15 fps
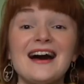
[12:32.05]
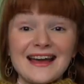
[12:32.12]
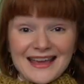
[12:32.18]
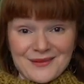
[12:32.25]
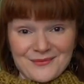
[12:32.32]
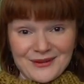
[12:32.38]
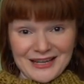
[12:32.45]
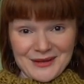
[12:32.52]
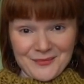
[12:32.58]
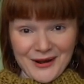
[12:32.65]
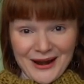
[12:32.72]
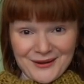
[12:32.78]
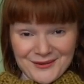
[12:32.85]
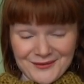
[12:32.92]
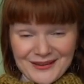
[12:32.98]
I am really
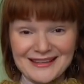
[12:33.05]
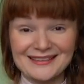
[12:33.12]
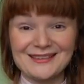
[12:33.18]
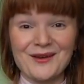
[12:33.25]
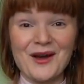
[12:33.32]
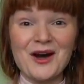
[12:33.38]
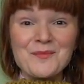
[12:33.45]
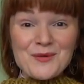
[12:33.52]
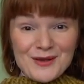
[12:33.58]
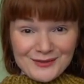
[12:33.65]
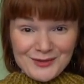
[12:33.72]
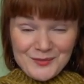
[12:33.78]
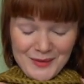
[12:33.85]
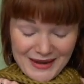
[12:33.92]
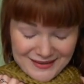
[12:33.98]
proud of it. So I'll put
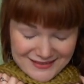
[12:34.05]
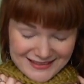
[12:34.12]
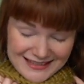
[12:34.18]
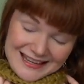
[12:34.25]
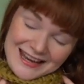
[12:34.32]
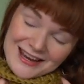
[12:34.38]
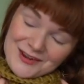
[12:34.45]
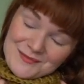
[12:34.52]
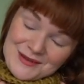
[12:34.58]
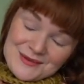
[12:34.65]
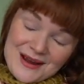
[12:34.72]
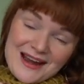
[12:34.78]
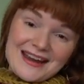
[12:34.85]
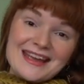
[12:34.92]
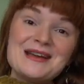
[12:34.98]
some pictures in here of me
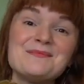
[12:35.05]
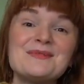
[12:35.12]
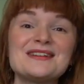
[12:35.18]
wearing it,